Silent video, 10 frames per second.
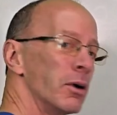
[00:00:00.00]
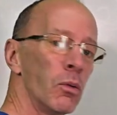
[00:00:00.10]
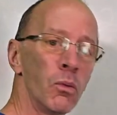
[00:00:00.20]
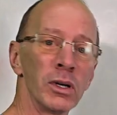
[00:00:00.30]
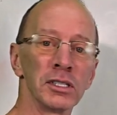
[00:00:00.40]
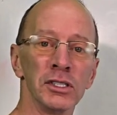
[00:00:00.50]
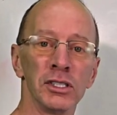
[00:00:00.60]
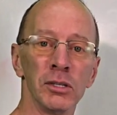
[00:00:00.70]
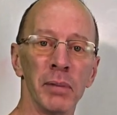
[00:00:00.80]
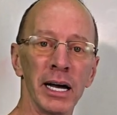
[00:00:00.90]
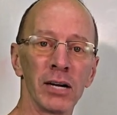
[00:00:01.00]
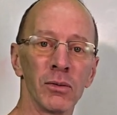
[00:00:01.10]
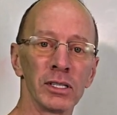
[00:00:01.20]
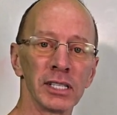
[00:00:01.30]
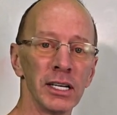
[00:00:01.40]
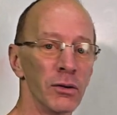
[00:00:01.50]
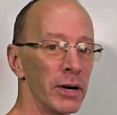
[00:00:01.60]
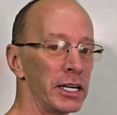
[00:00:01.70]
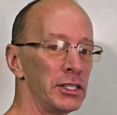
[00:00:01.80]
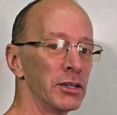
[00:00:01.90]
Wasn't too bad, was it?
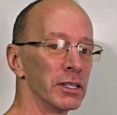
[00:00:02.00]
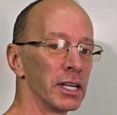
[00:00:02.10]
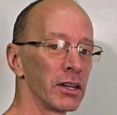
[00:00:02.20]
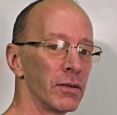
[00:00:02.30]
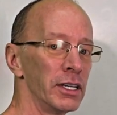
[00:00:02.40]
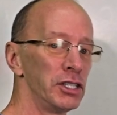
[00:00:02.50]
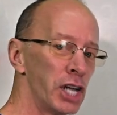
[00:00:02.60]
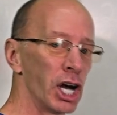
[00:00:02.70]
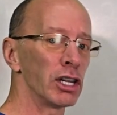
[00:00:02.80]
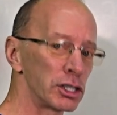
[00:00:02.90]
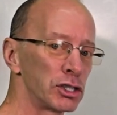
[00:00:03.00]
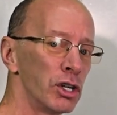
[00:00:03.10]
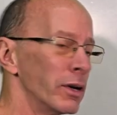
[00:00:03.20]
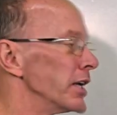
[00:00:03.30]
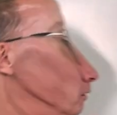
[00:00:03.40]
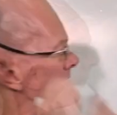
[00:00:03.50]
Ready to do another one? Yeah, let's do it.